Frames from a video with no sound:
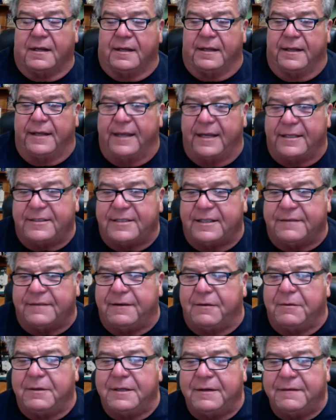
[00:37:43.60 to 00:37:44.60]
Yeah, Jeff,
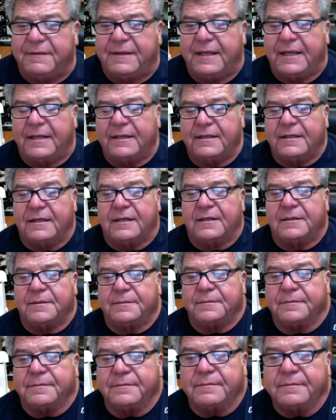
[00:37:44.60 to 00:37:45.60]
I wonder if they
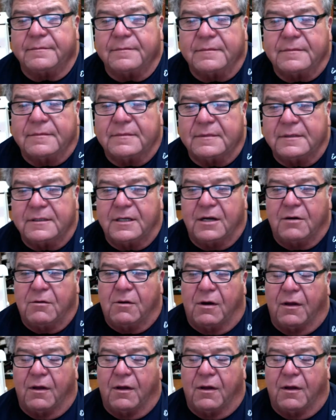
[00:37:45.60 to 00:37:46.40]
go